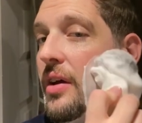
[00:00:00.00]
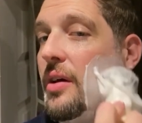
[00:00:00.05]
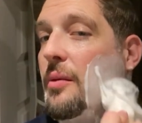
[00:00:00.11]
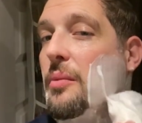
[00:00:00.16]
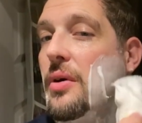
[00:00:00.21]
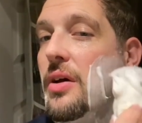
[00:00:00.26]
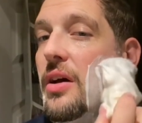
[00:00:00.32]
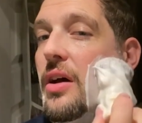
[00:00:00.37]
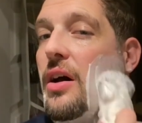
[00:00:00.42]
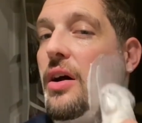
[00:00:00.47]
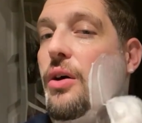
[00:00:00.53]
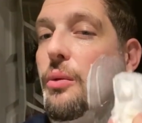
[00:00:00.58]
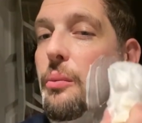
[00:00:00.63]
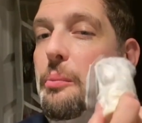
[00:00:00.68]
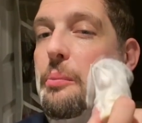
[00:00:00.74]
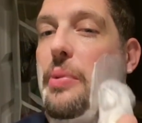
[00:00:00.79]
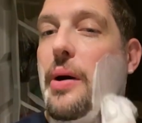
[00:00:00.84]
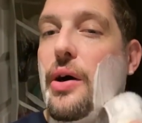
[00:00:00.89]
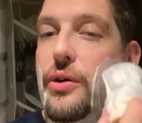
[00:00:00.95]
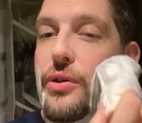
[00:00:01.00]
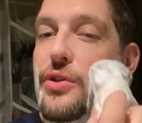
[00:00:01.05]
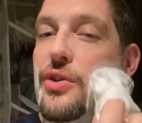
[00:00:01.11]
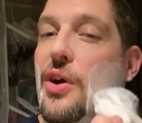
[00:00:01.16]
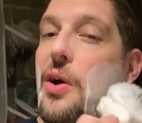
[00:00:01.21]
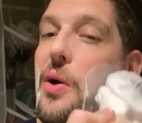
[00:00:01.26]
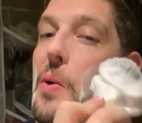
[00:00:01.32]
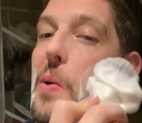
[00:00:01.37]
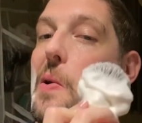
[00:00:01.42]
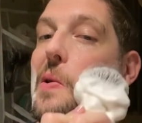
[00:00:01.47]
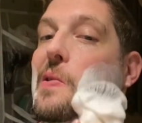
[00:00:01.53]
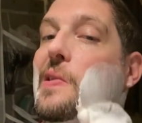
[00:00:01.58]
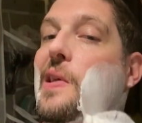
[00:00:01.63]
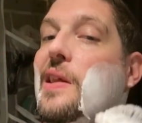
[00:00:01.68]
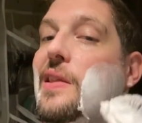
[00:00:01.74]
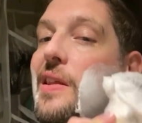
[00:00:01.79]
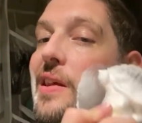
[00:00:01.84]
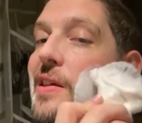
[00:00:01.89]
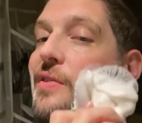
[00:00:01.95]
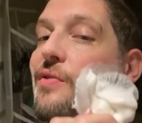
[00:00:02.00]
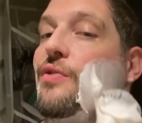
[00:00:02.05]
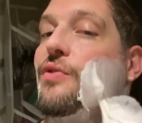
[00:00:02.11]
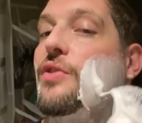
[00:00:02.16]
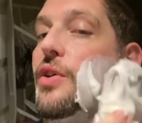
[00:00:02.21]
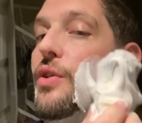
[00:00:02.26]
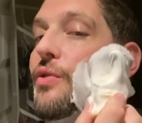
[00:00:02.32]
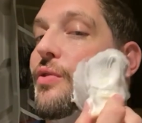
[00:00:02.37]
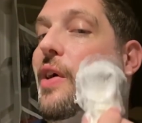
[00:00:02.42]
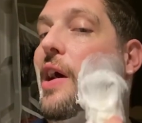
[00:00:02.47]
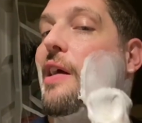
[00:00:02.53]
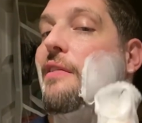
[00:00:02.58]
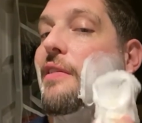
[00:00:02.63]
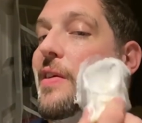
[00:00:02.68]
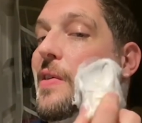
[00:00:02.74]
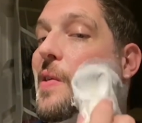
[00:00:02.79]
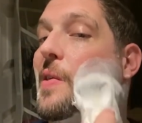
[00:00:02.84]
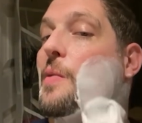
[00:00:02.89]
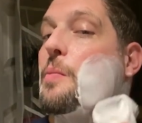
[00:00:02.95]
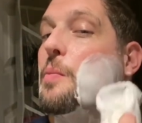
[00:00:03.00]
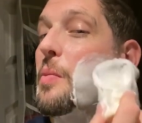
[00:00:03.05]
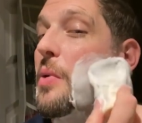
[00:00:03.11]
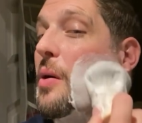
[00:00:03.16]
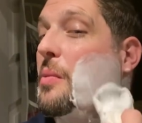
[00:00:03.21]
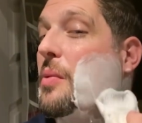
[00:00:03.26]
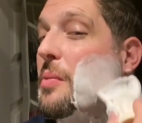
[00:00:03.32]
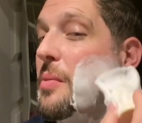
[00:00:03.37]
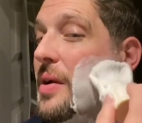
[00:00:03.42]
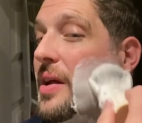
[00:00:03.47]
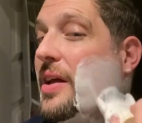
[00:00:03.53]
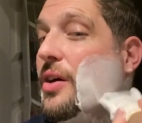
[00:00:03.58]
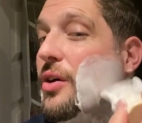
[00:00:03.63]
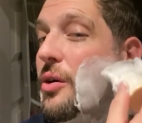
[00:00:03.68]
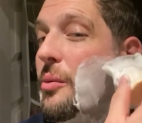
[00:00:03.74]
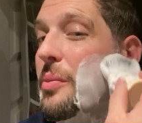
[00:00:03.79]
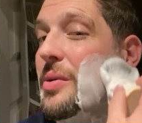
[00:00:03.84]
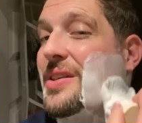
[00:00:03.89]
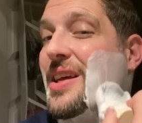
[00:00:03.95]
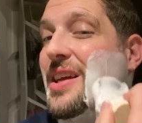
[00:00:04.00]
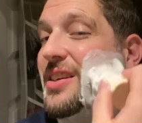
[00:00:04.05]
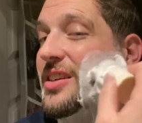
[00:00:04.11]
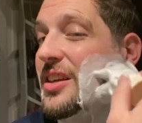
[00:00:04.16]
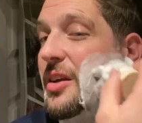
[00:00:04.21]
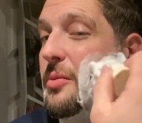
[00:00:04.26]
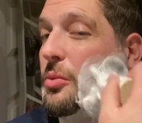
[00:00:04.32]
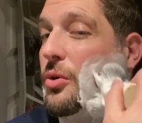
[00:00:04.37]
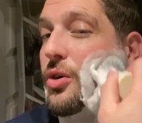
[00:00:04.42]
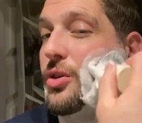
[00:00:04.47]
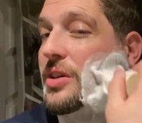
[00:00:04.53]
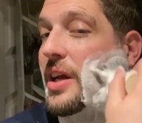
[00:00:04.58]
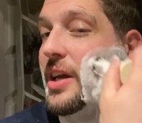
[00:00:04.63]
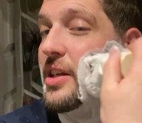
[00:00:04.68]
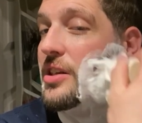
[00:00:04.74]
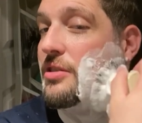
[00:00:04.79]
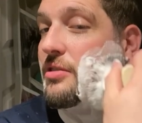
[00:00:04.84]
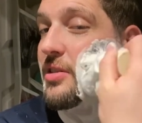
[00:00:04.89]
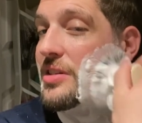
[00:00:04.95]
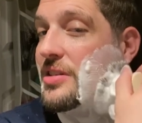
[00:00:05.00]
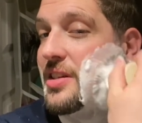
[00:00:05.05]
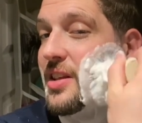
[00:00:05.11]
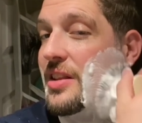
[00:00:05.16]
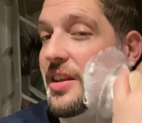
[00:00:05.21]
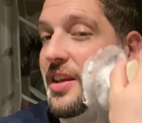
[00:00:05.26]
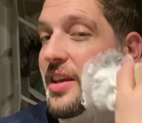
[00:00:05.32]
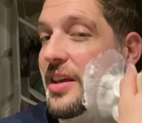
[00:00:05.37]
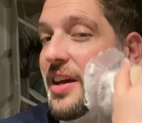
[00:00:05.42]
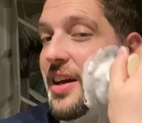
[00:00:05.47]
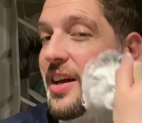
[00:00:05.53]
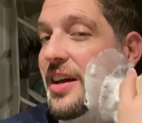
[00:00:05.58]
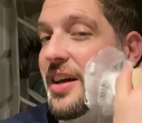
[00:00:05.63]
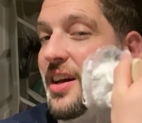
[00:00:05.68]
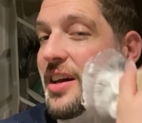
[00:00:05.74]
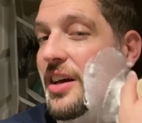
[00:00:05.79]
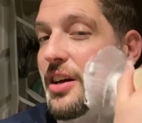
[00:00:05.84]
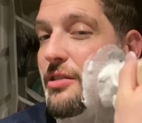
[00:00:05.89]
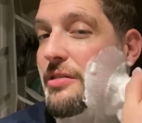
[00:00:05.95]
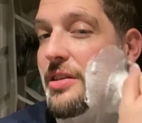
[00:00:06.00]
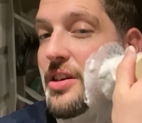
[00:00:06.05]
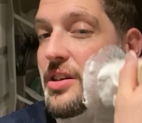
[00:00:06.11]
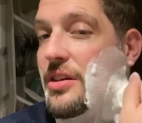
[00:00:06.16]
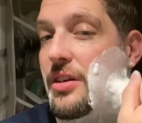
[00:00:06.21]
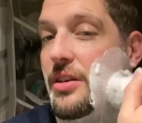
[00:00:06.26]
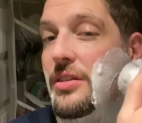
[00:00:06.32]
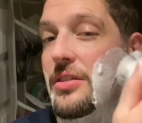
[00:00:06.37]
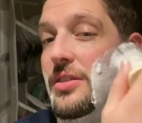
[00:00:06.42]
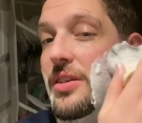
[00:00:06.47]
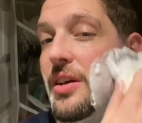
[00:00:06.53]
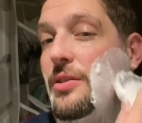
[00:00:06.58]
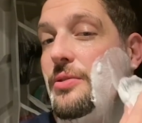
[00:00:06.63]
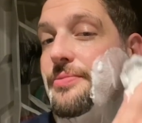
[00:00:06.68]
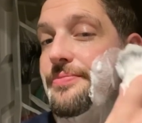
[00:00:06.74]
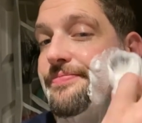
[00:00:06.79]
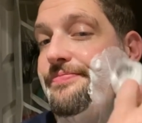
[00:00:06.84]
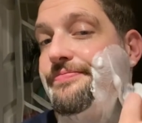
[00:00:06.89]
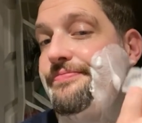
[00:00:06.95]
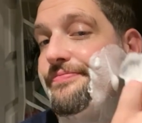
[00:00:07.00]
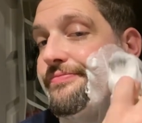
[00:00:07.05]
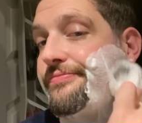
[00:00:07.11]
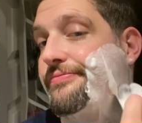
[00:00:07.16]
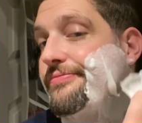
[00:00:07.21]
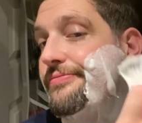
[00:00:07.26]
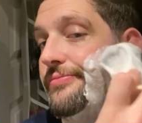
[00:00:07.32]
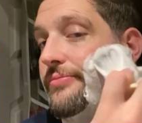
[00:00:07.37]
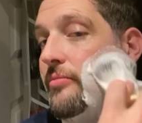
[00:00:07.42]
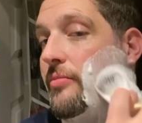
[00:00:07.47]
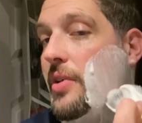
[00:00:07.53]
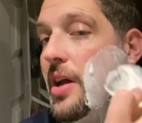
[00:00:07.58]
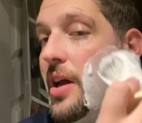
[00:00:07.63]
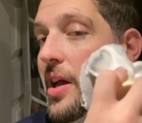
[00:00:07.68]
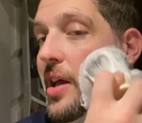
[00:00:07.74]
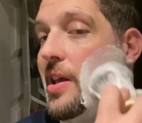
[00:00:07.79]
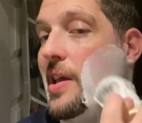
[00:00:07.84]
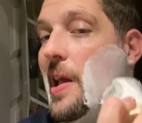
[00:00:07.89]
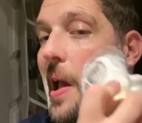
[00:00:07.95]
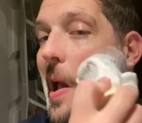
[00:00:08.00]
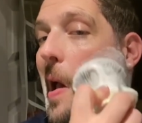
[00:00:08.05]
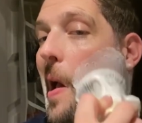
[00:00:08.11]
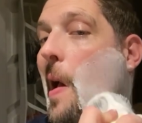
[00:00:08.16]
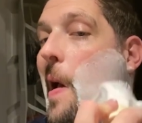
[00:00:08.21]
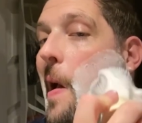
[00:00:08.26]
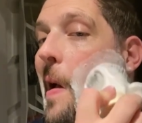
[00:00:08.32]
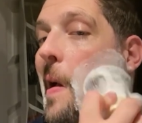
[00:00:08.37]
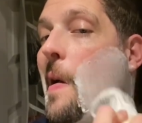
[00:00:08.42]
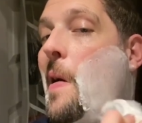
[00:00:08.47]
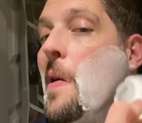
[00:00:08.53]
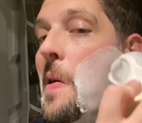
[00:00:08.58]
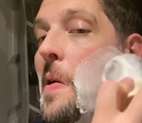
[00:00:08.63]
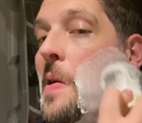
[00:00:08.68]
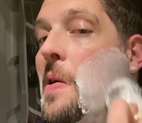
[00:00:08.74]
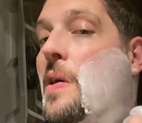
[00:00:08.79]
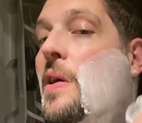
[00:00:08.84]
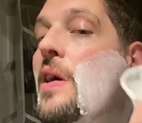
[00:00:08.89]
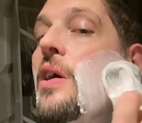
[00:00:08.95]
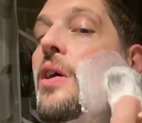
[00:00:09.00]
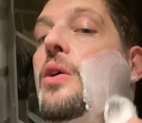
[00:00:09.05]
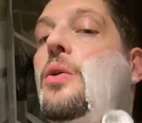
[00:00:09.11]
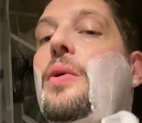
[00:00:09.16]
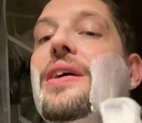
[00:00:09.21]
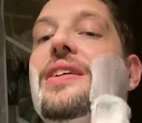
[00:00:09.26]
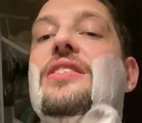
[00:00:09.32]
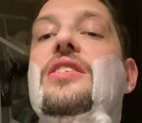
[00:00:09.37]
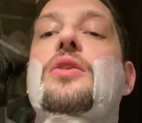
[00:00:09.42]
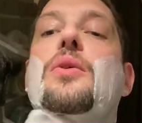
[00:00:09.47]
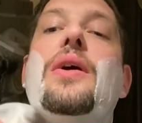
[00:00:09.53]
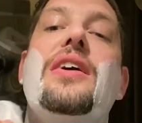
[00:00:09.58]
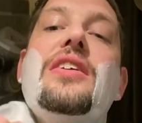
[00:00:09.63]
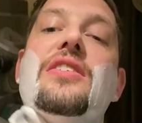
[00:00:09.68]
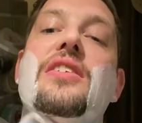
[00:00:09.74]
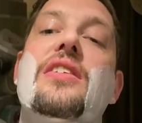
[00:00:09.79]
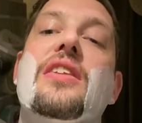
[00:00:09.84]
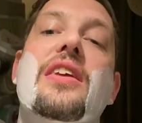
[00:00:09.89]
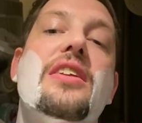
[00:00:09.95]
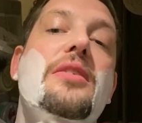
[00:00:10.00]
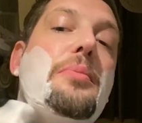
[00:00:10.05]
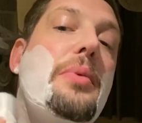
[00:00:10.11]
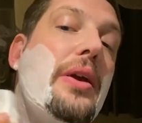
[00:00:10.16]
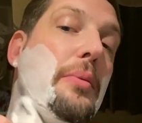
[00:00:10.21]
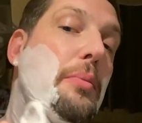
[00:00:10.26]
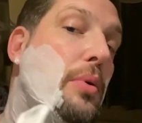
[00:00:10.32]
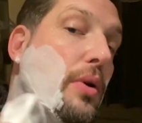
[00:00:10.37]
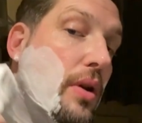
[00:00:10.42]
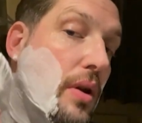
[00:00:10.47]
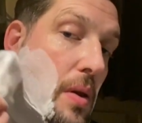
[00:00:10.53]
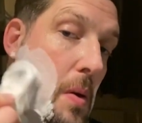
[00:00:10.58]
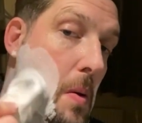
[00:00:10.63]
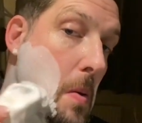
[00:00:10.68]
But El Bojo has said this new variant is probably or potentially more dangerous than the original. So, hey. Who are we to question these people?